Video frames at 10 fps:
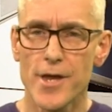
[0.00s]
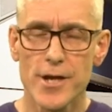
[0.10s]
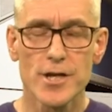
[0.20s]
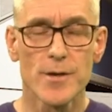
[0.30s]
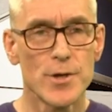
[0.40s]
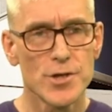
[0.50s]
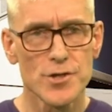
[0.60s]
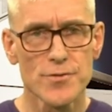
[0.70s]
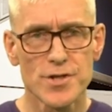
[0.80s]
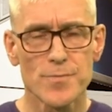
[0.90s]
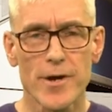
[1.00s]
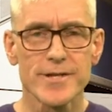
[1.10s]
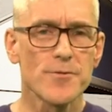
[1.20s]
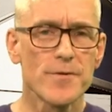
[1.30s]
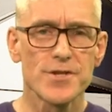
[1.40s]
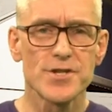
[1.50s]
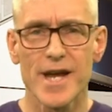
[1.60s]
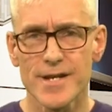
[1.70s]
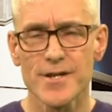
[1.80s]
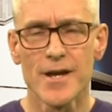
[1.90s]
then a commercial spike to
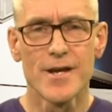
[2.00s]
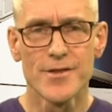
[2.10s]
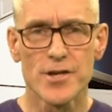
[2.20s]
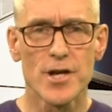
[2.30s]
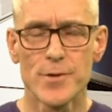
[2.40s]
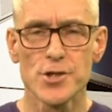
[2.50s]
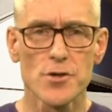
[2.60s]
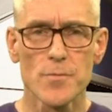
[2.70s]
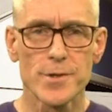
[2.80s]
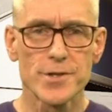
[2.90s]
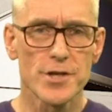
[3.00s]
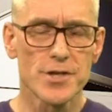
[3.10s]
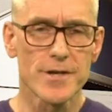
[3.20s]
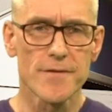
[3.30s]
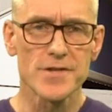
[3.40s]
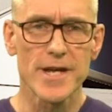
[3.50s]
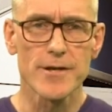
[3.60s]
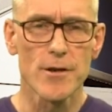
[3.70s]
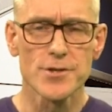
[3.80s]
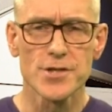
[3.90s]
understand the commercial positioning of
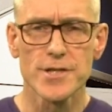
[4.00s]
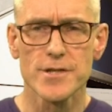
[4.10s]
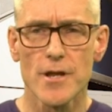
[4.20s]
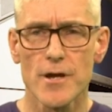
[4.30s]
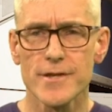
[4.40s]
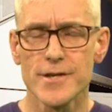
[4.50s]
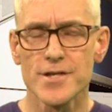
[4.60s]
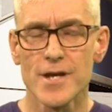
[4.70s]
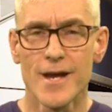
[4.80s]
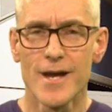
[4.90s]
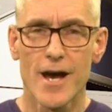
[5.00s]
technologies like this,